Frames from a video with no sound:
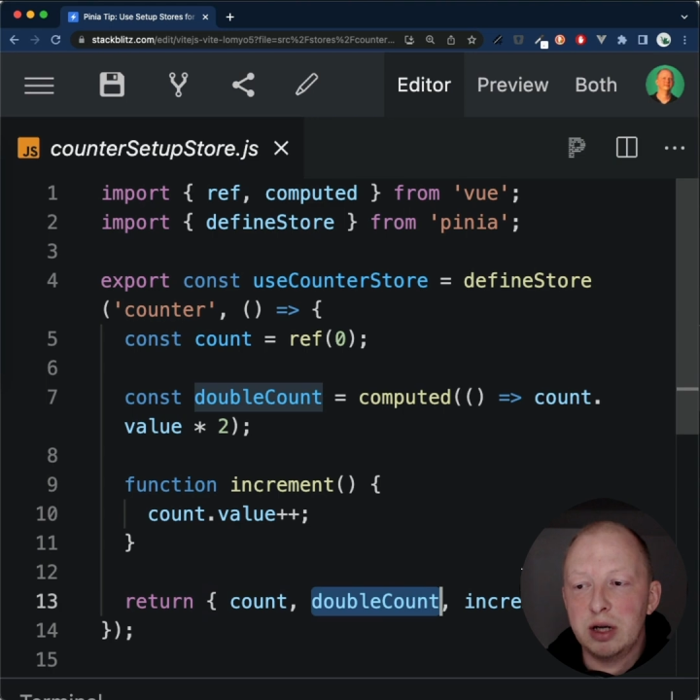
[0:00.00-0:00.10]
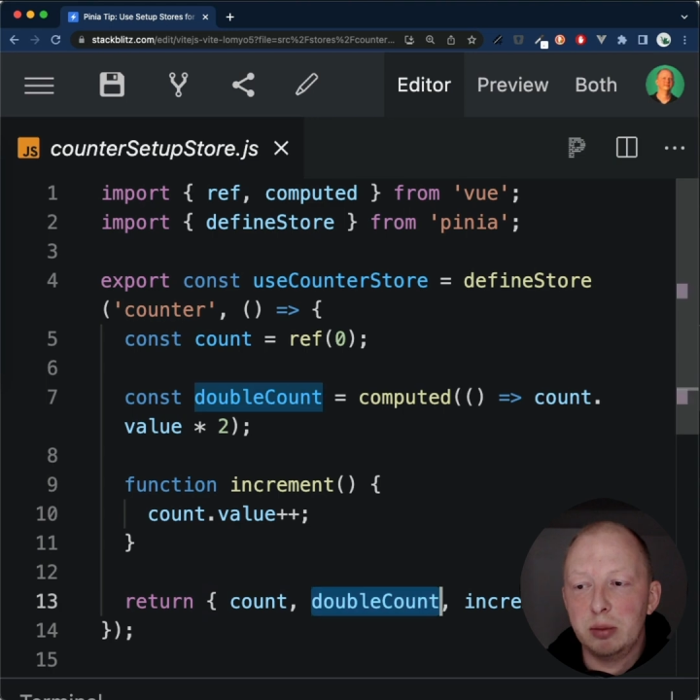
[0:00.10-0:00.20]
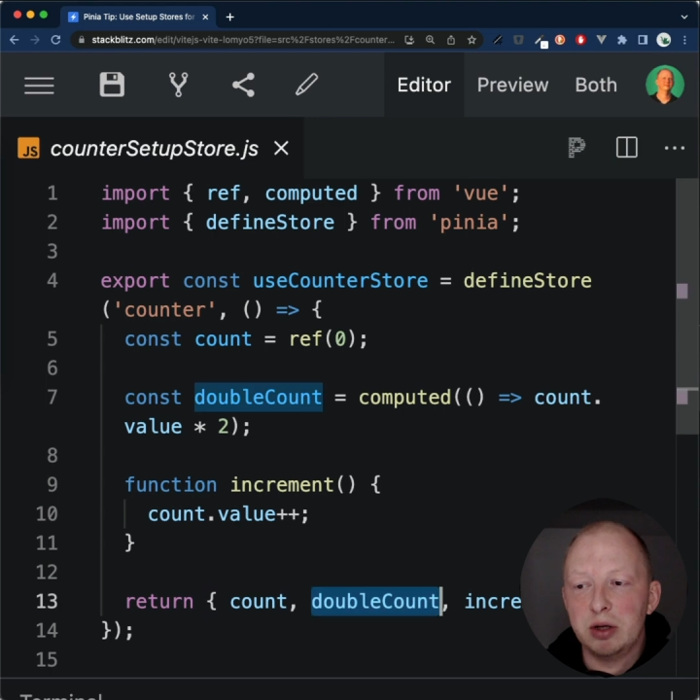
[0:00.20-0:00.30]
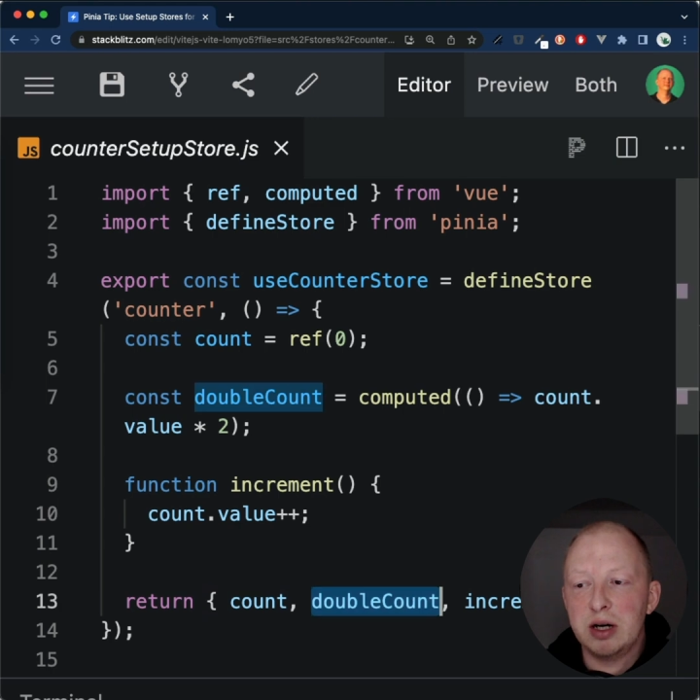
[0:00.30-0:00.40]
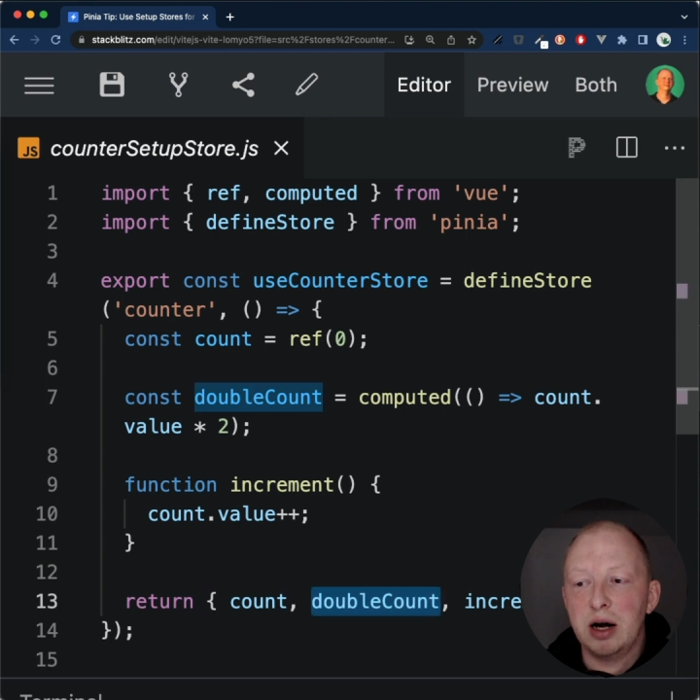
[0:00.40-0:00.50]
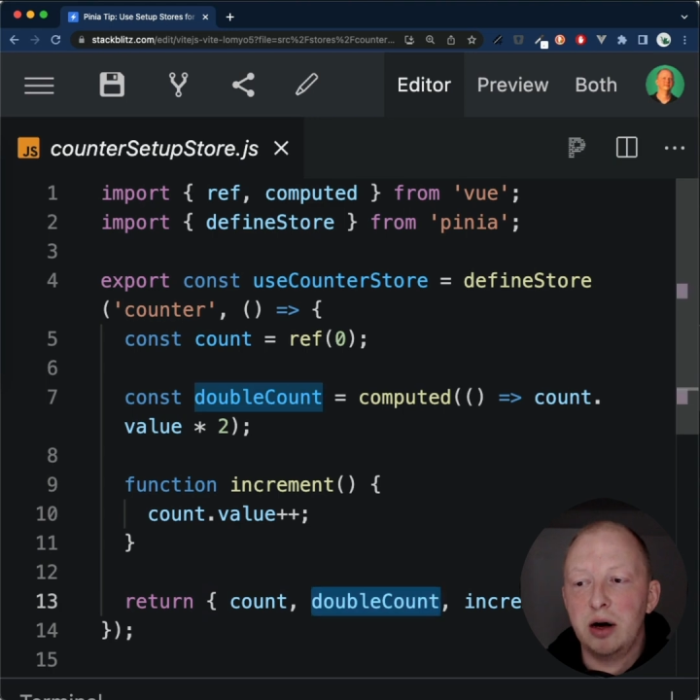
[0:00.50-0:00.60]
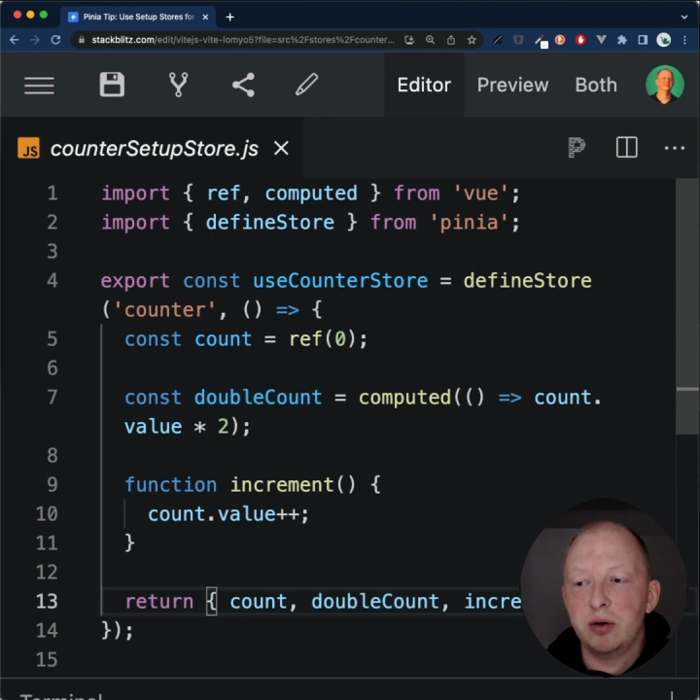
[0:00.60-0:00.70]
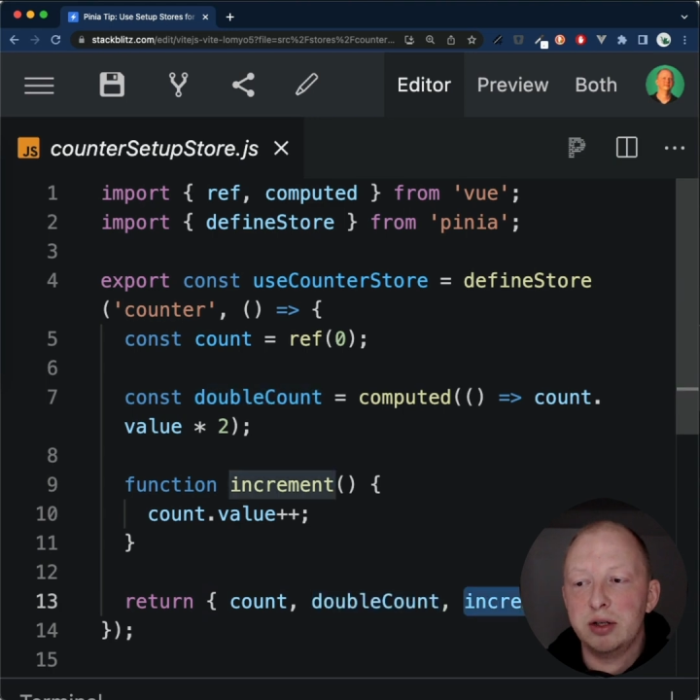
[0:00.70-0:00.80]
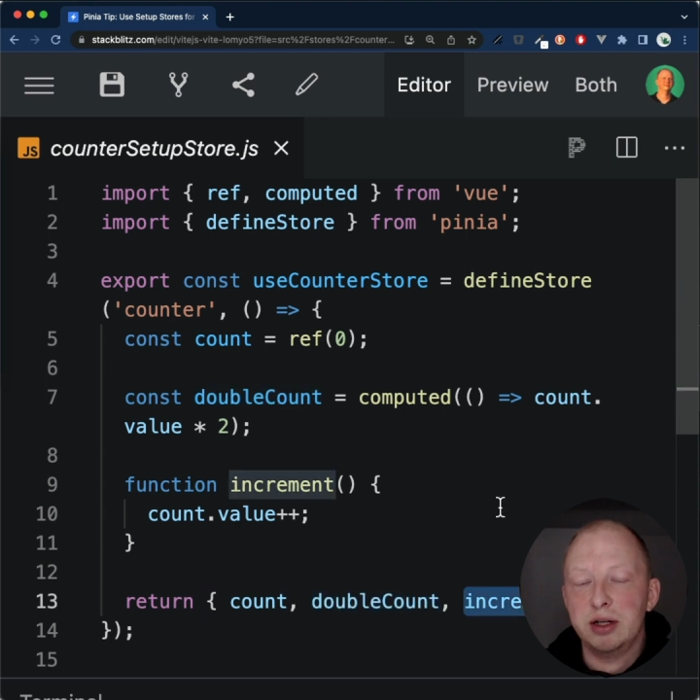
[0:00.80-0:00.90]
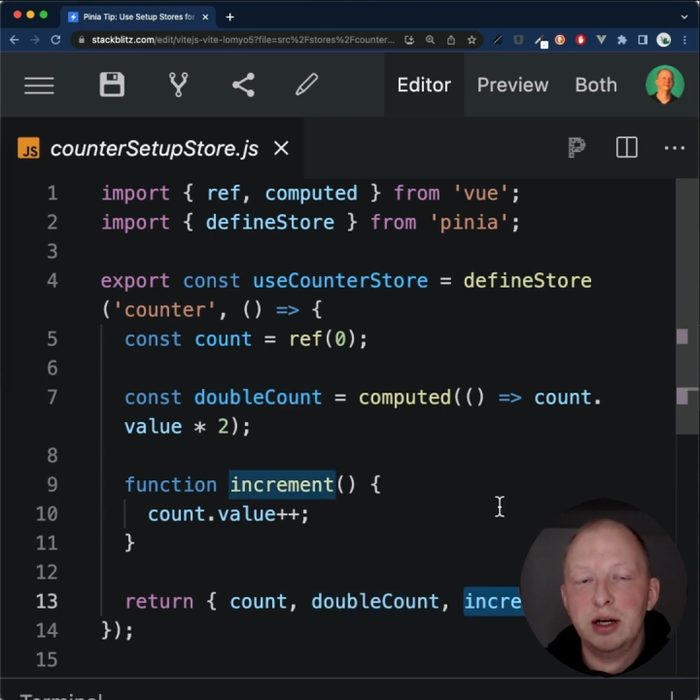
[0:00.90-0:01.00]
double
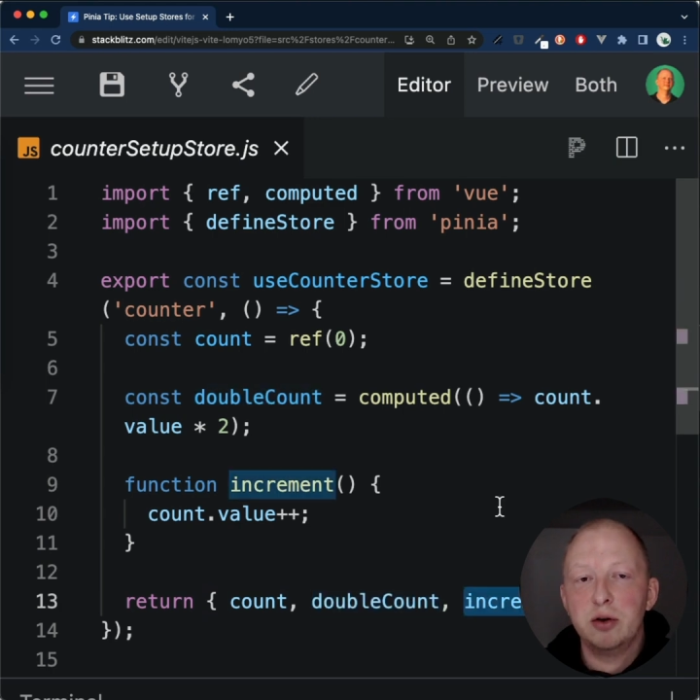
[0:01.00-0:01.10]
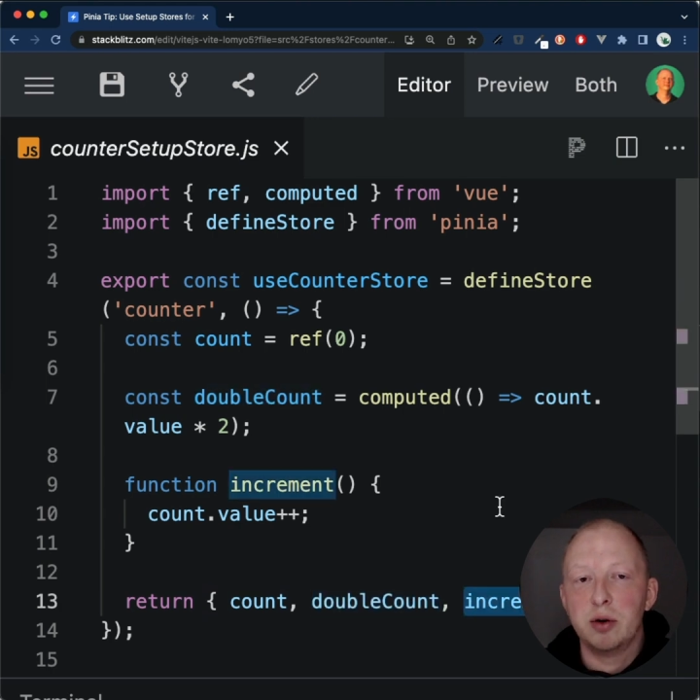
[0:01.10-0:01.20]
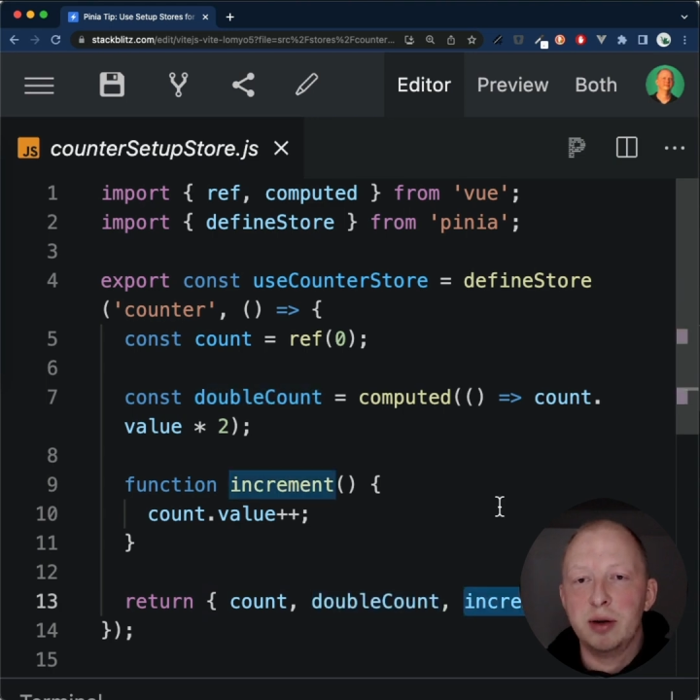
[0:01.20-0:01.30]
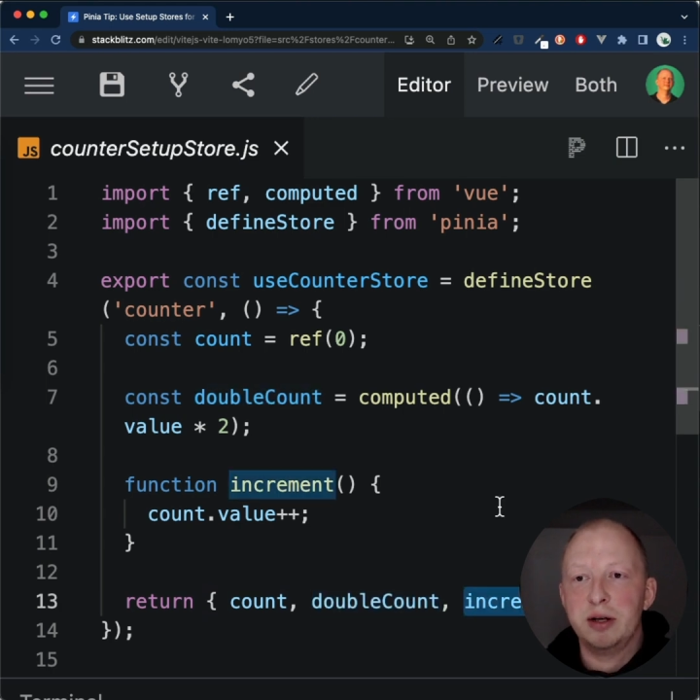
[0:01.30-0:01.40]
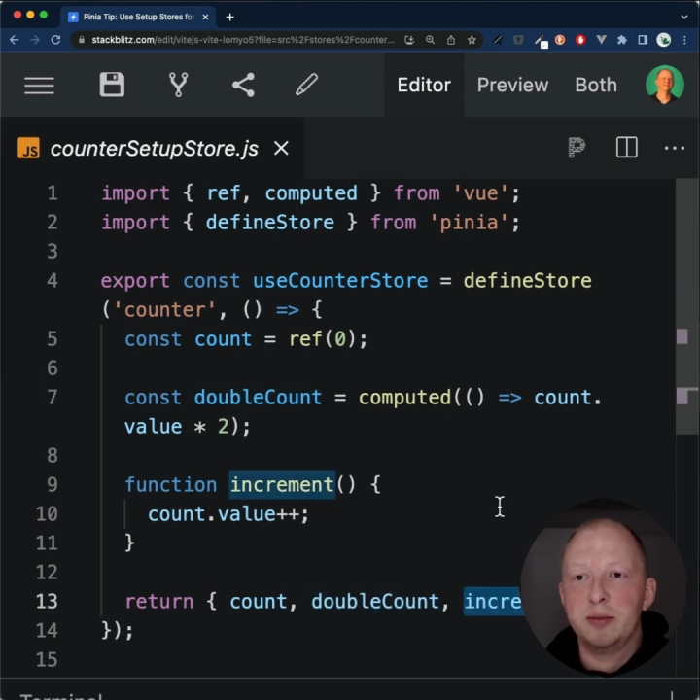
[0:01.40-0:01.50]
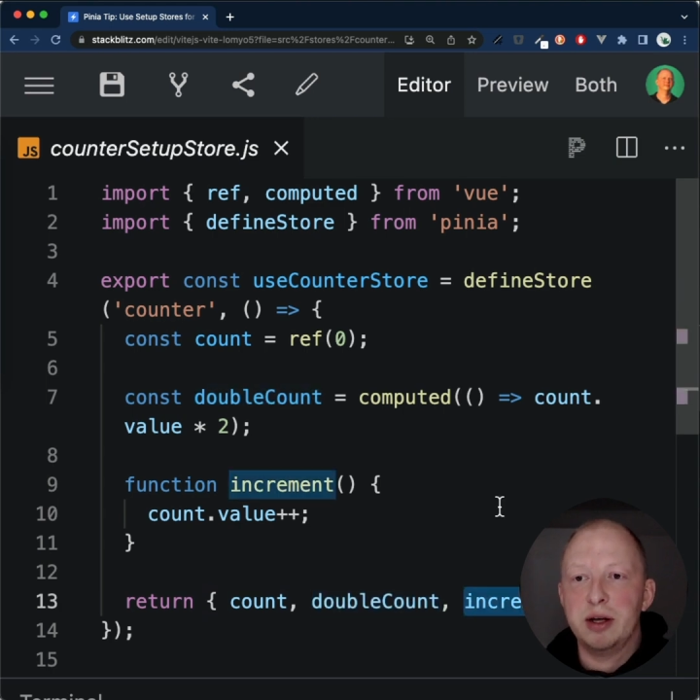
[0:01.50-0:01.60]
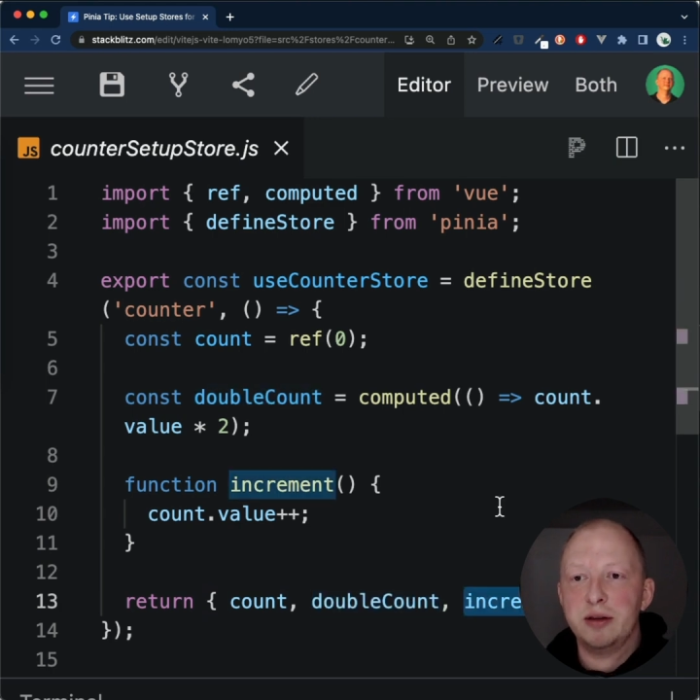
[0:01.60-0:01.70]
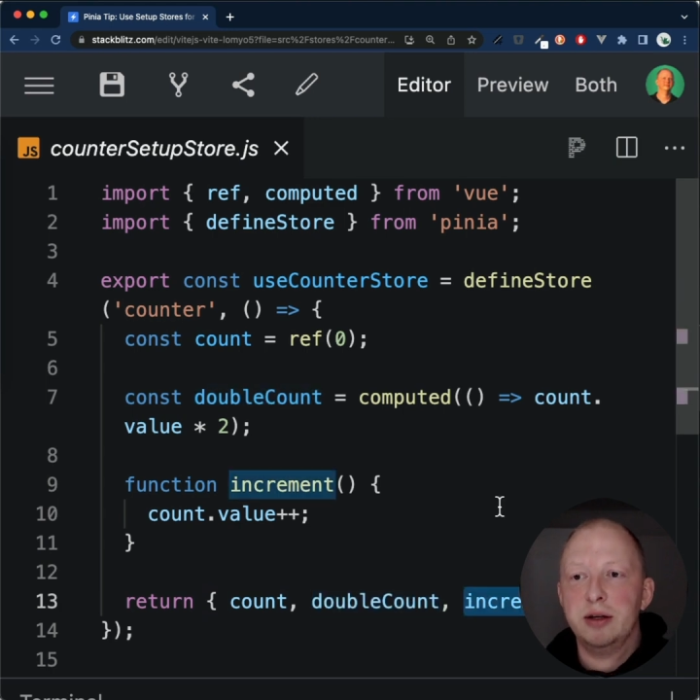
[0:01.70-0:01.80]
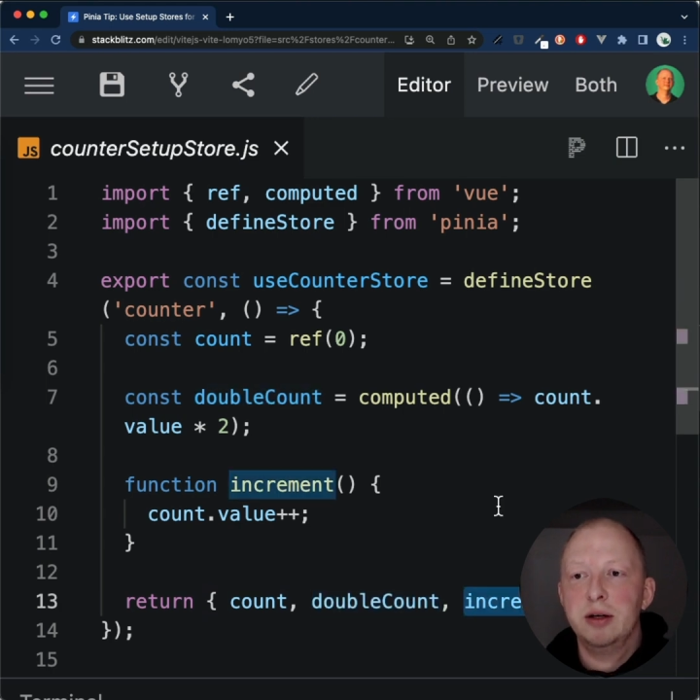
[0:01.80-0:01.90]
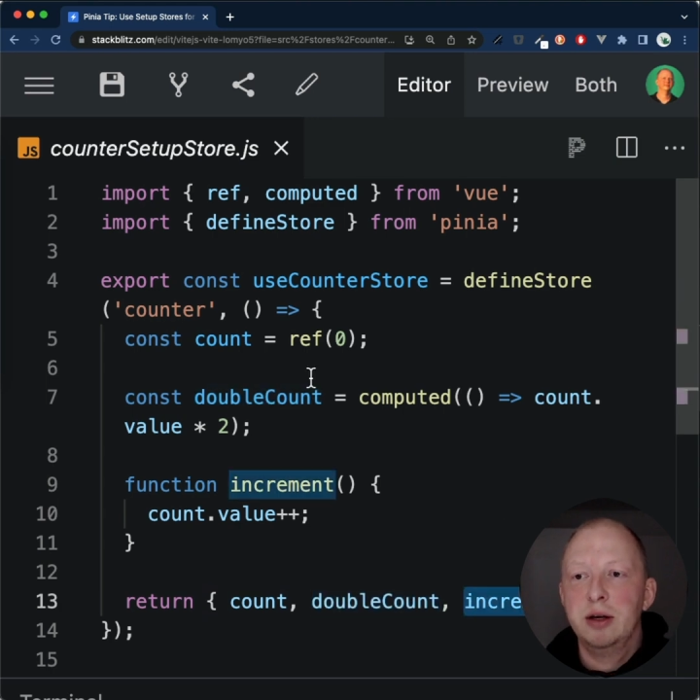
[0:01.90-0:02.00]
count, and increment
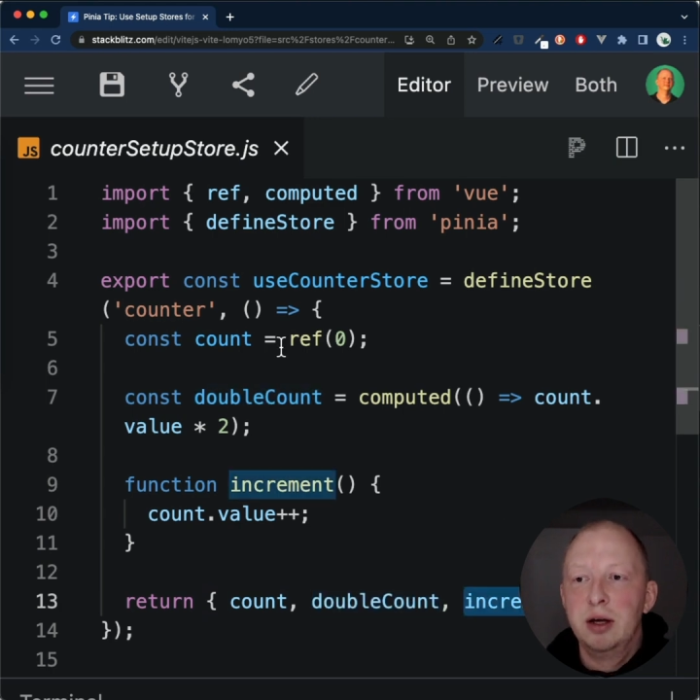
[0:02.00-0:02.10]
method,